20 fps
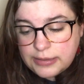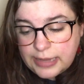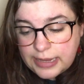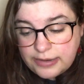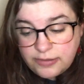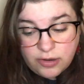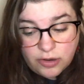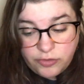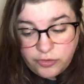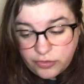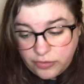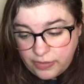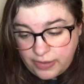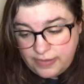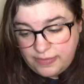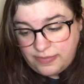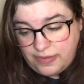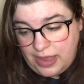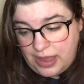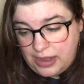Like Dr.
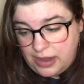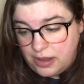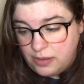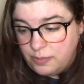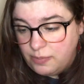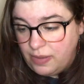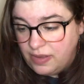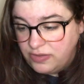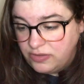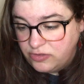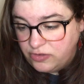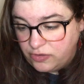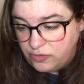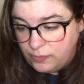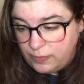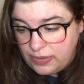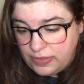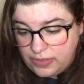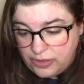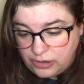Clay said, it must
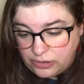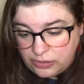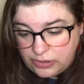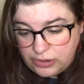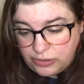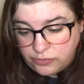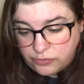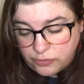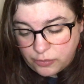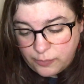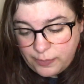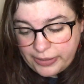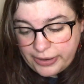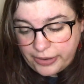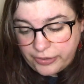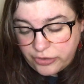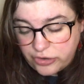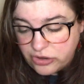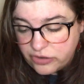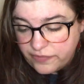just be that her ears are a bit
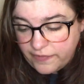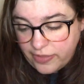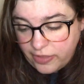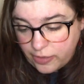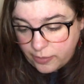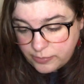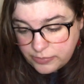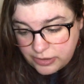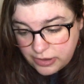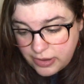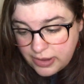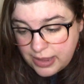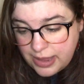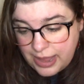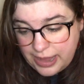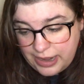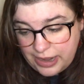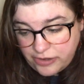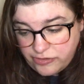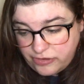underdeveloped,
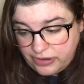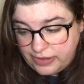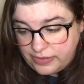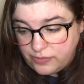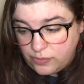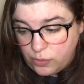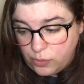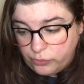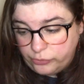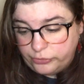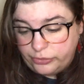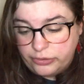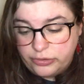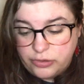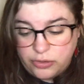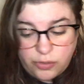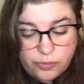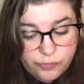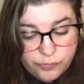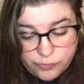and as she gets older,
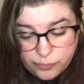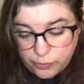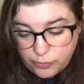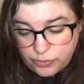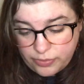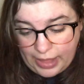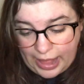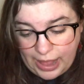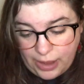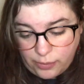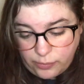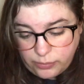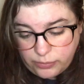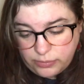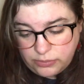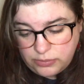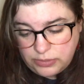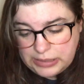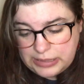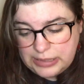it'll all smooth out.
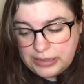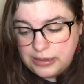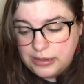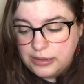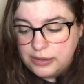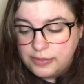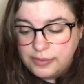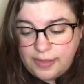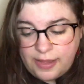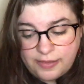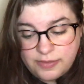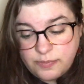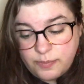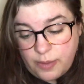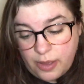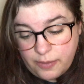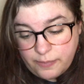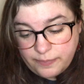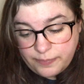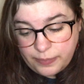That's
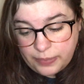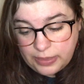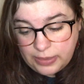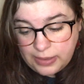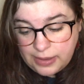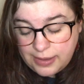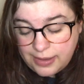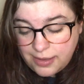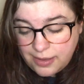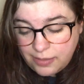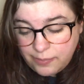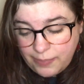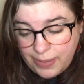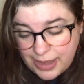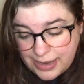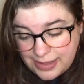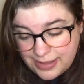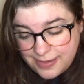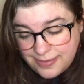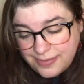mom.
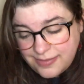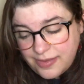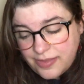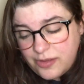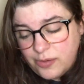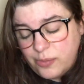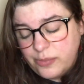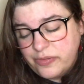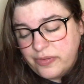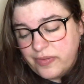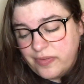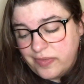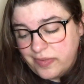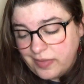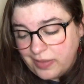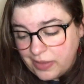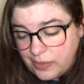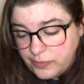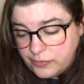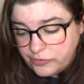Patty he said there was a
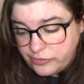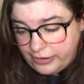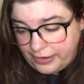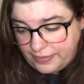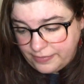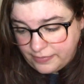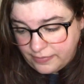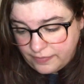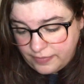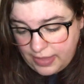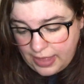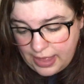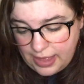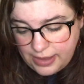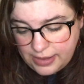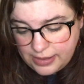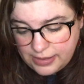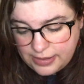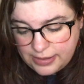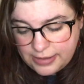slim chance of
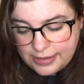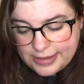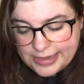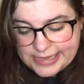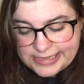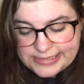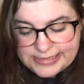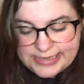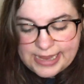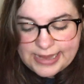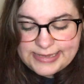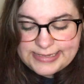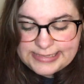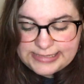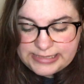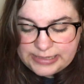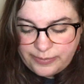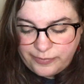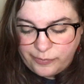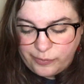that.
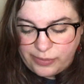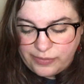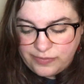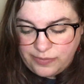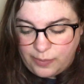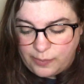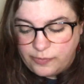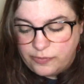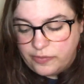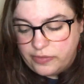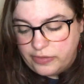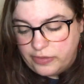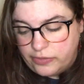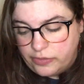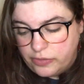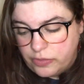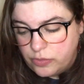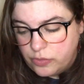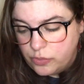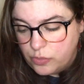Dad's deep voice comes
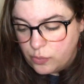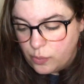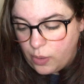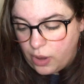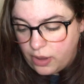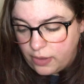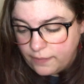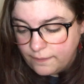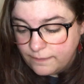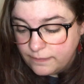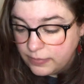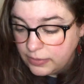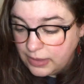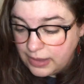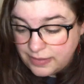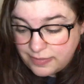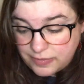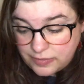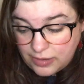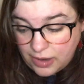clearly through the wall.
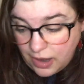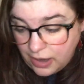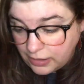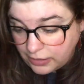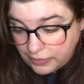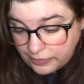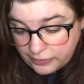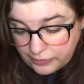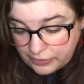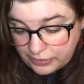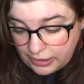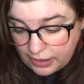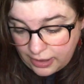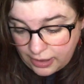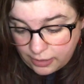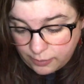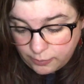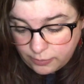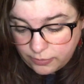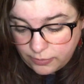It's not clearing
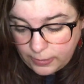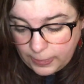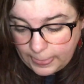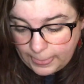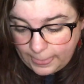up.